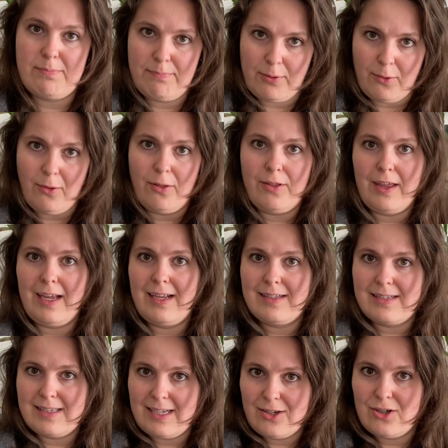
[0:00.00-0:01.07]
pull
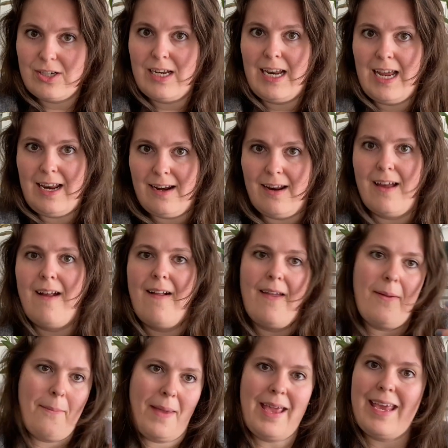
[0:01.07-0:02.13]
these, cinch it in,
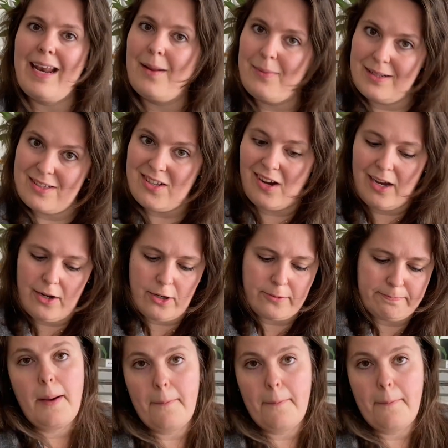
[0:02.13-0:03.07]
make it a bit tighter.